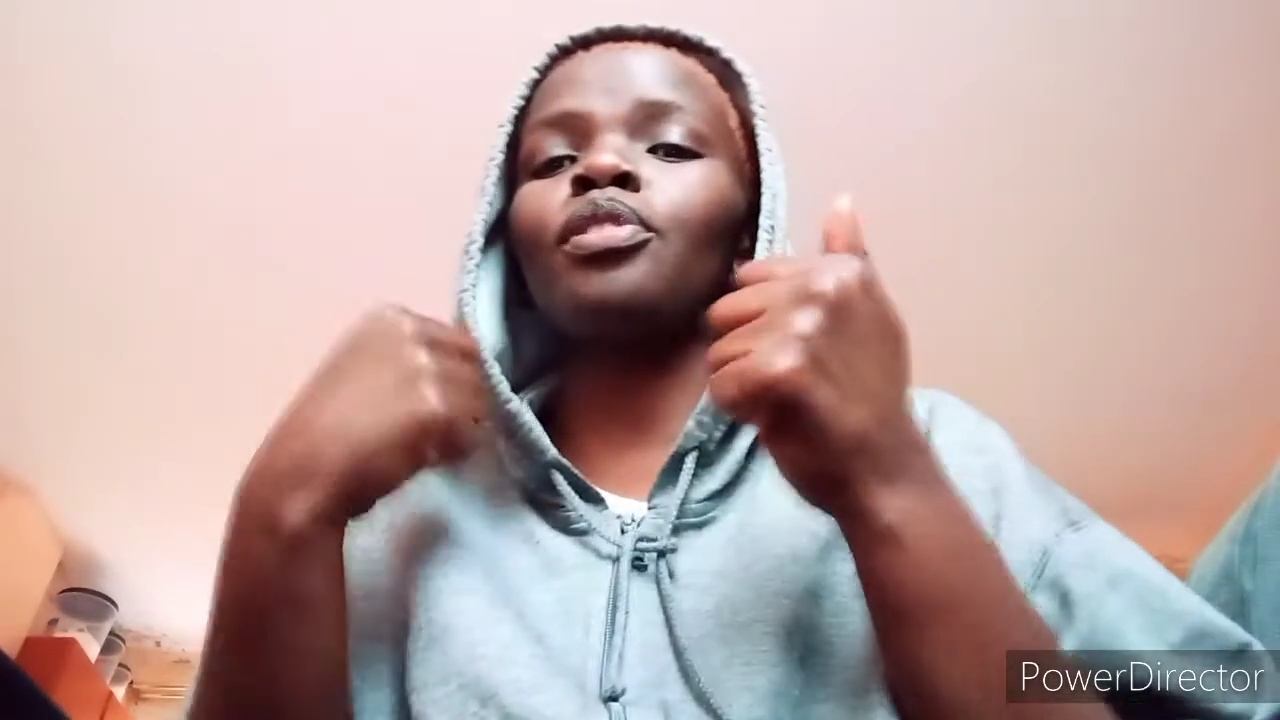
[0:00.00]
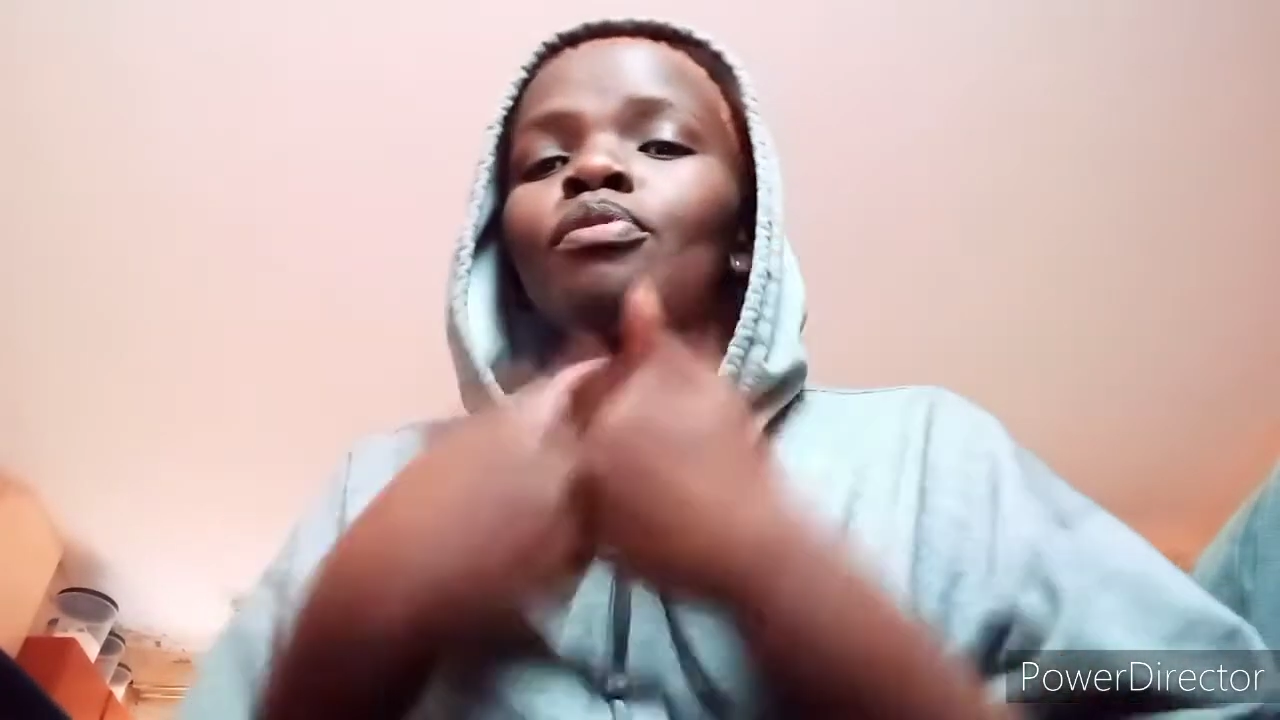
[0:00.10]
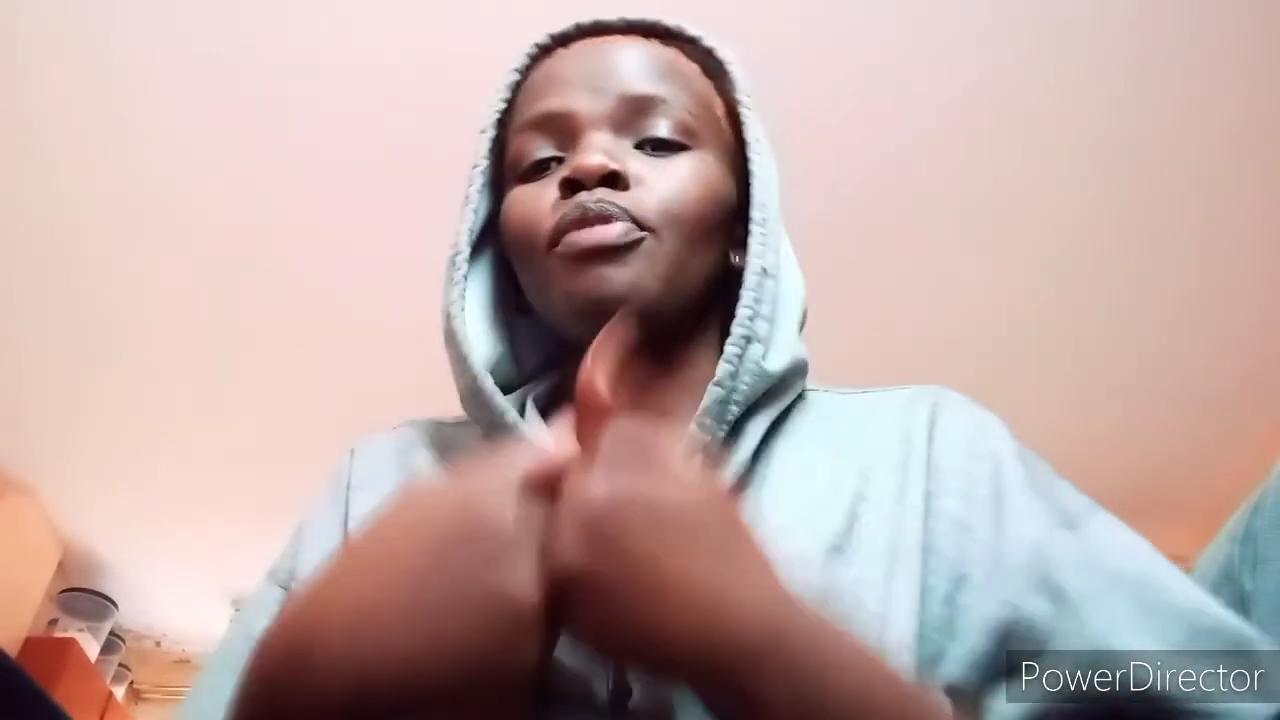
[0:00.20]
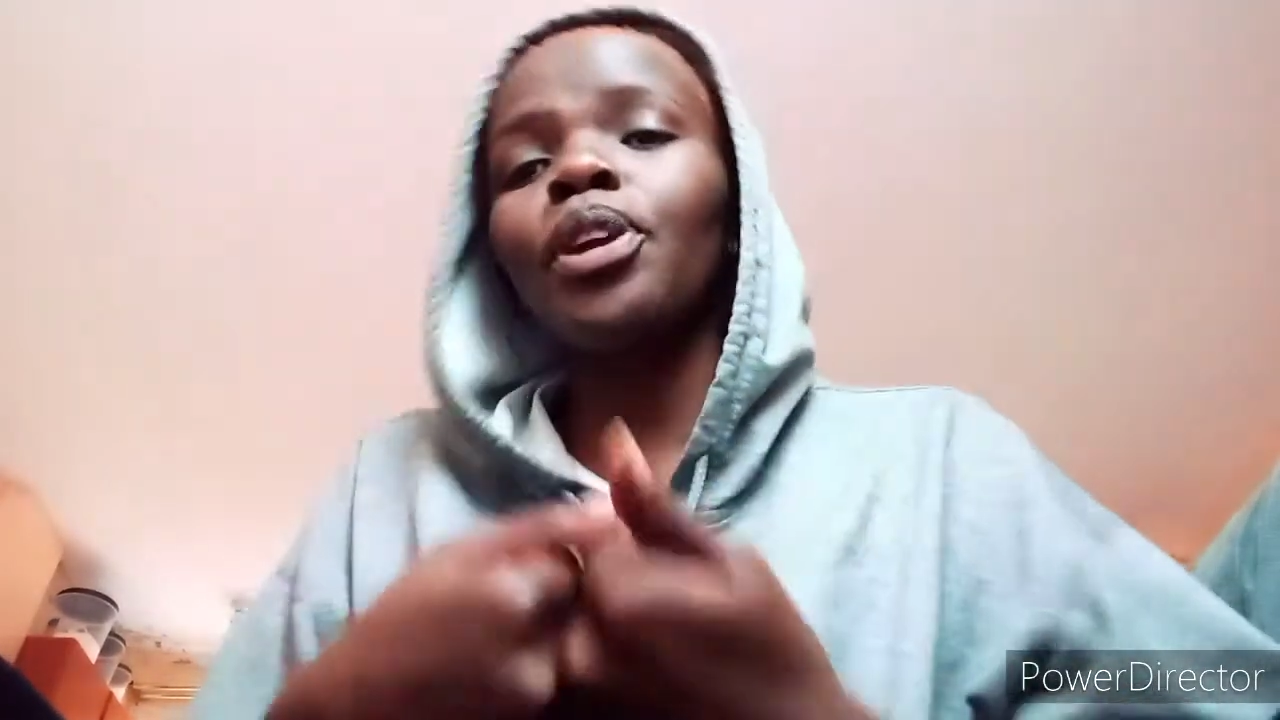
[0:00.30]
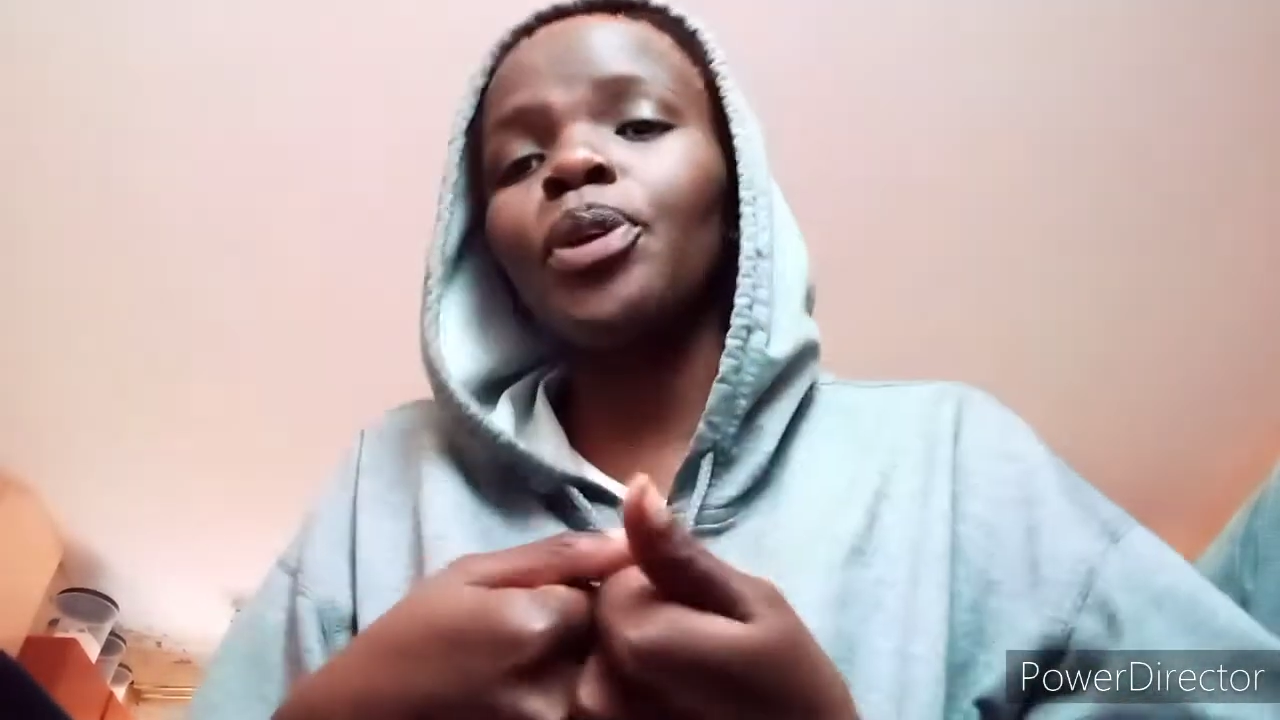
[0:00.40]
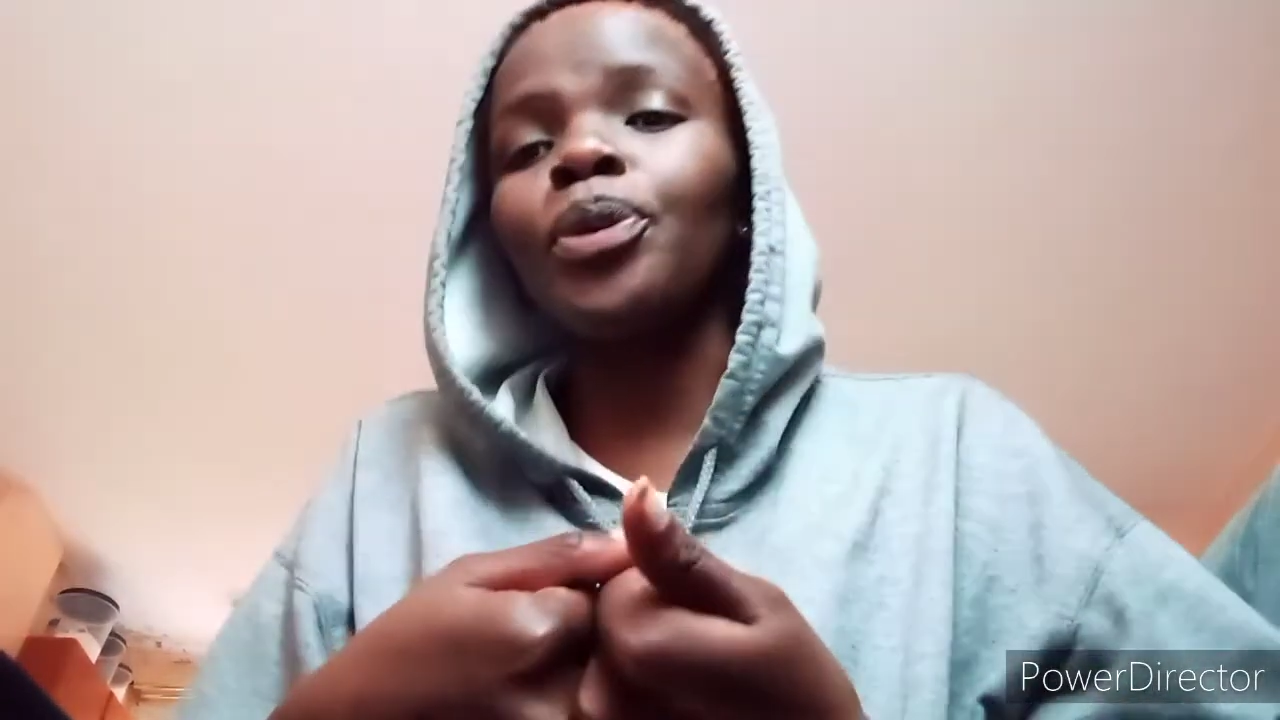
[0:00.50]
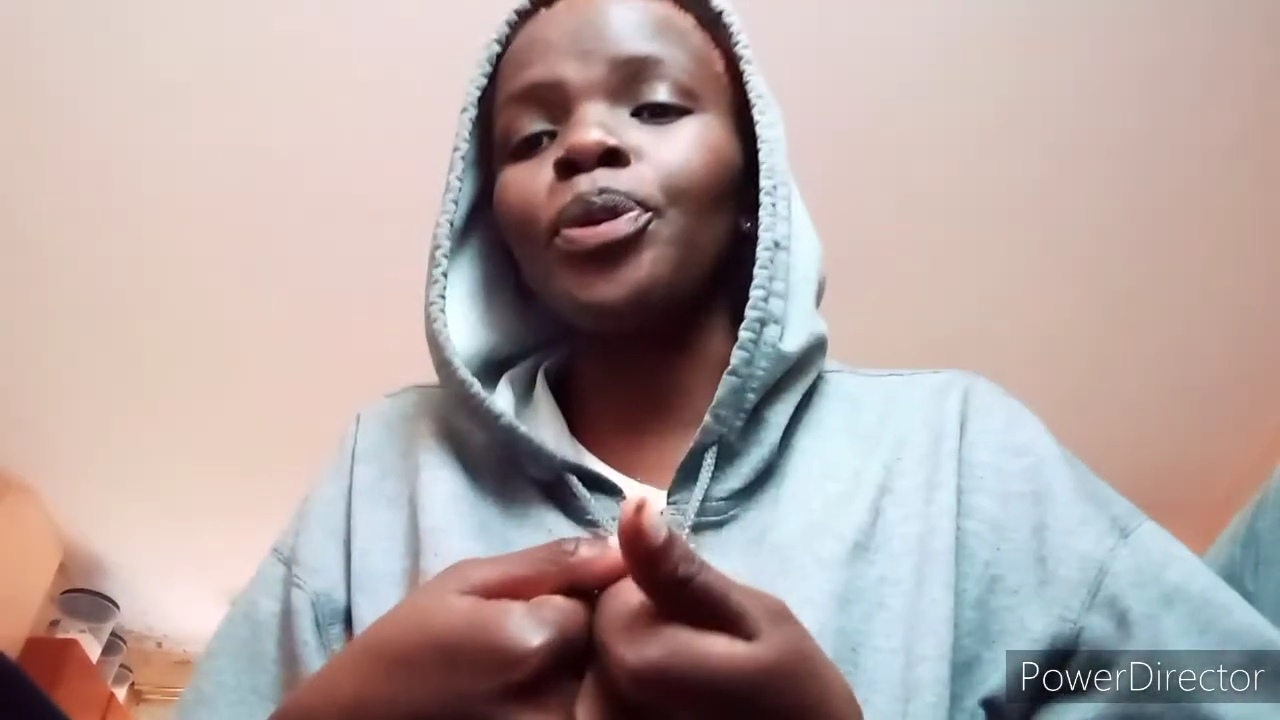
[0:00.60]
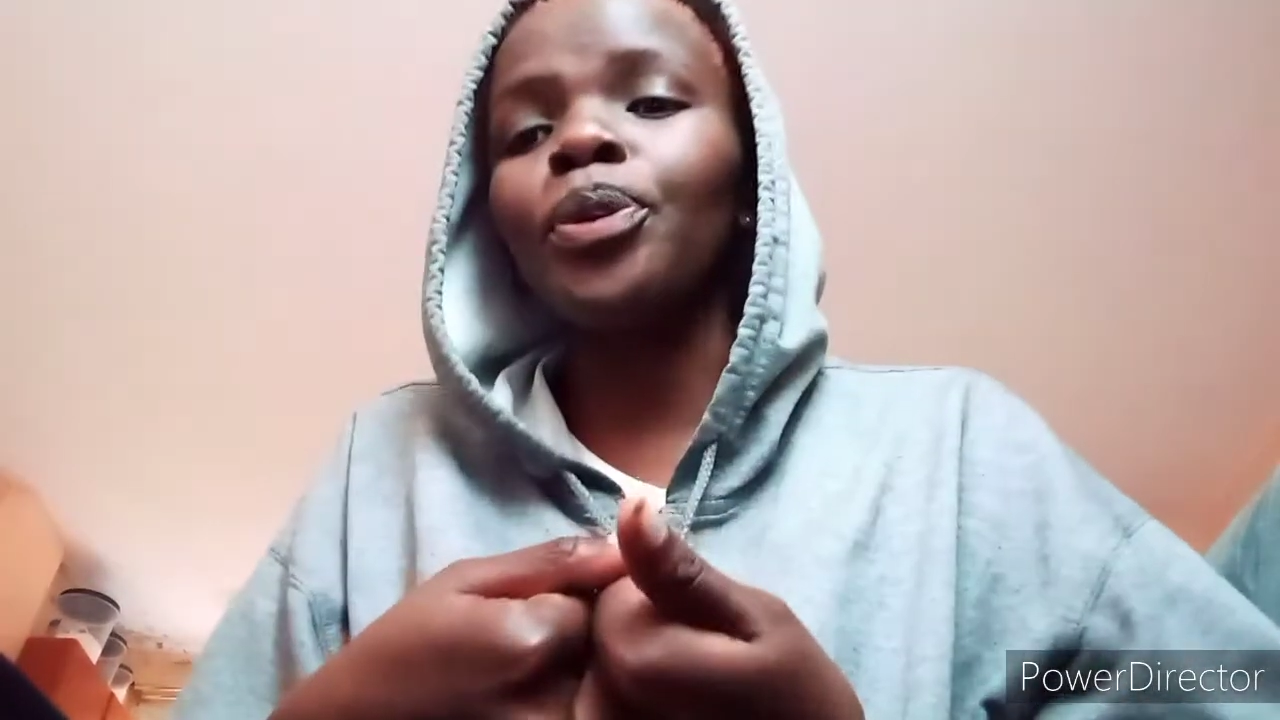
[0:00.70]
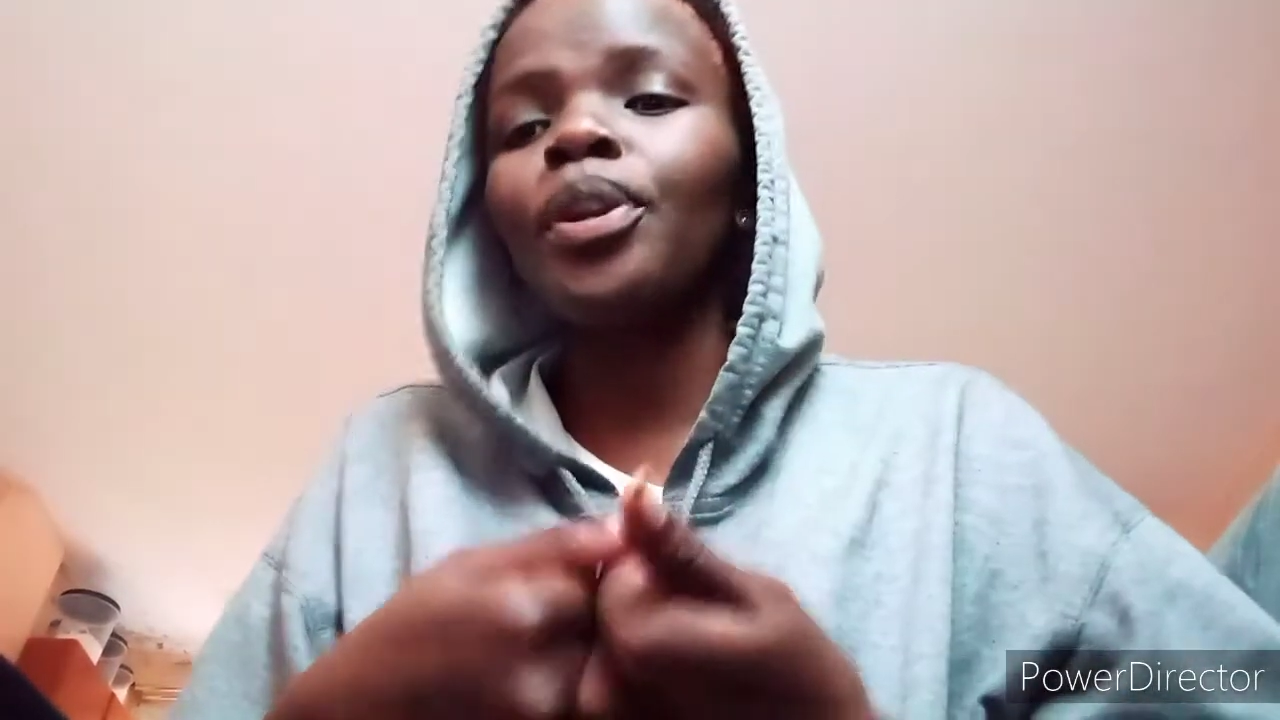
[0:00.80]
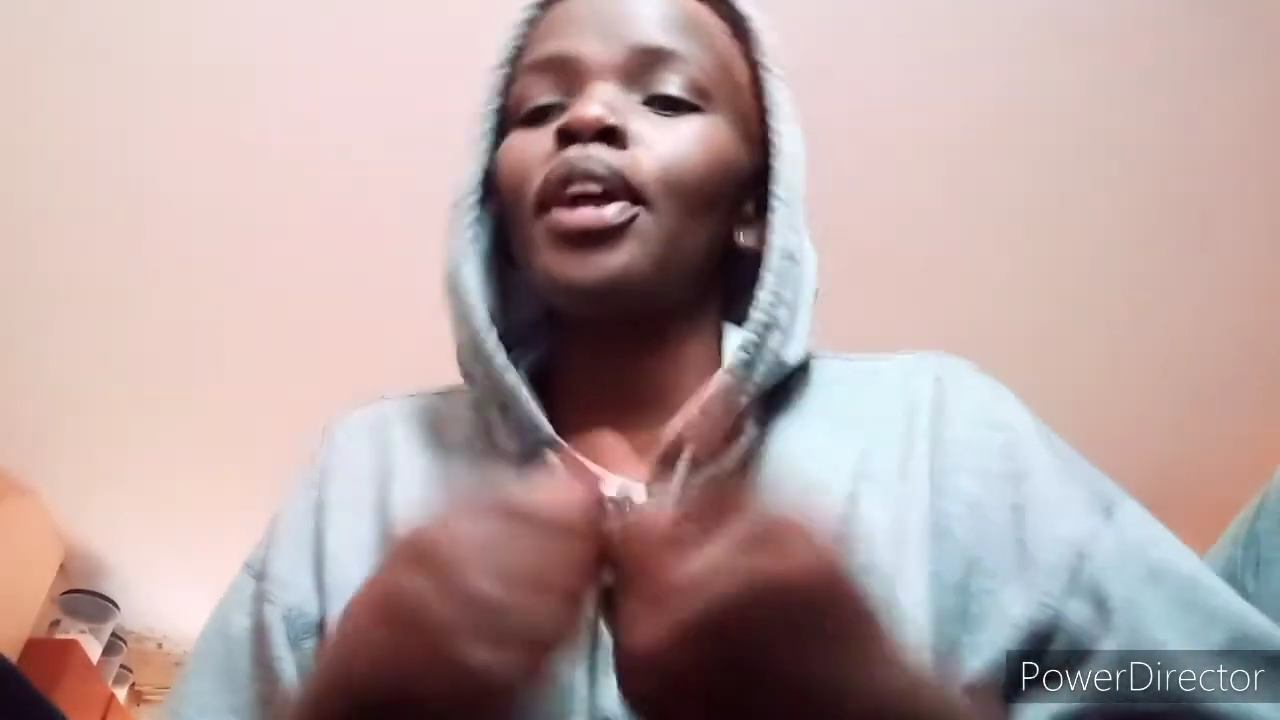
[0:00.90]

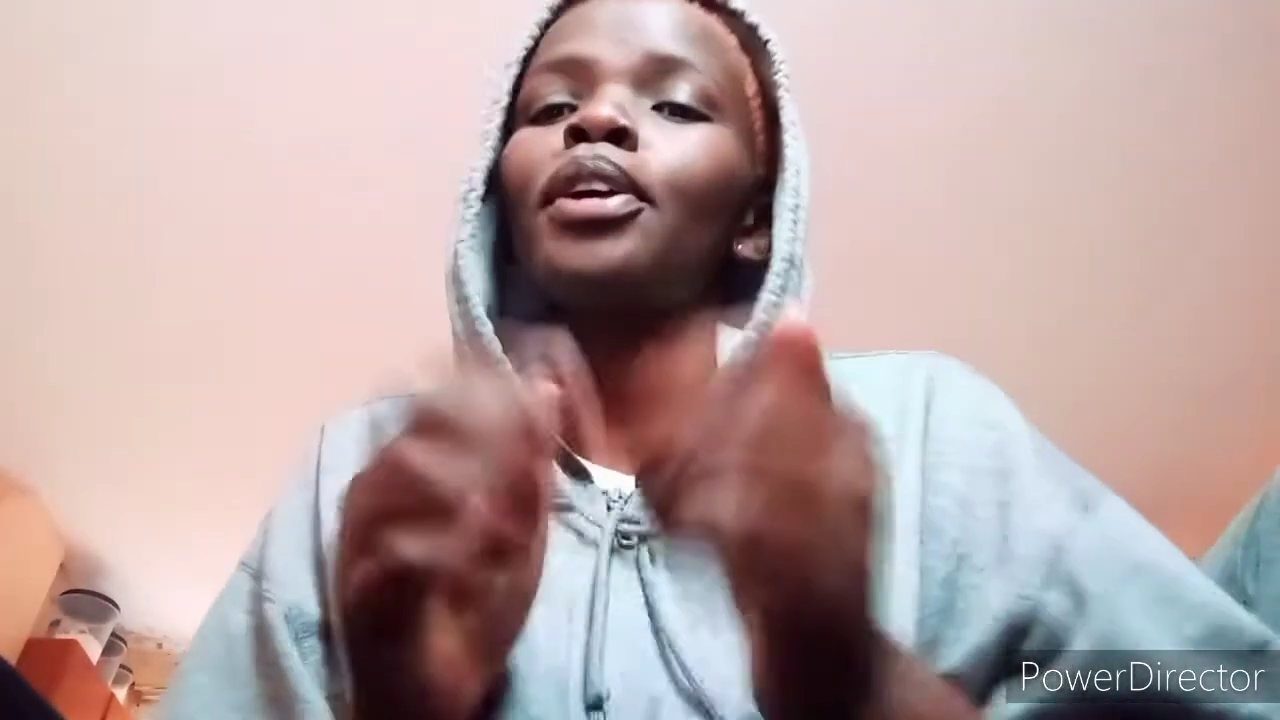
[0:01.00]
review